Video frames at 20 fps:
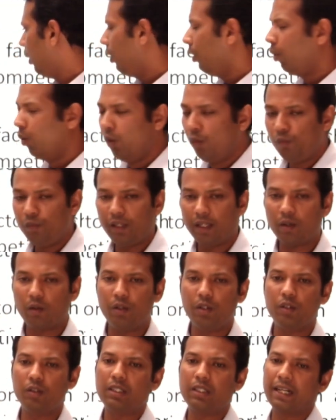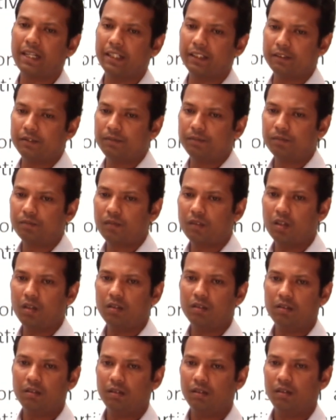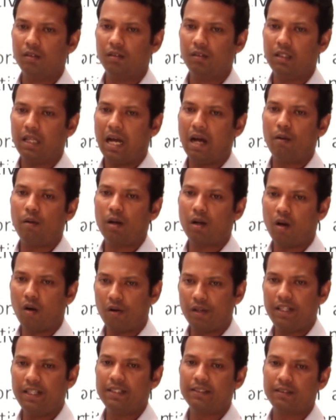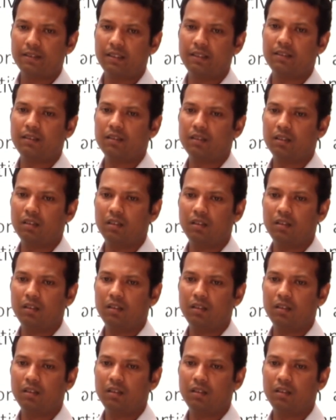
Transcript: whom we are going to target, our audiences,